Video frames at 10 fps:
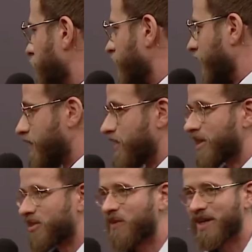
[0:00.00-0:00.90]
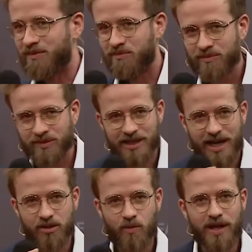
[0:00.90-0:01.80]
with having just one. The
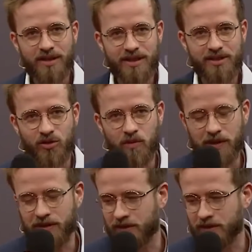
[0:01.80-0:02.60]
other one is completely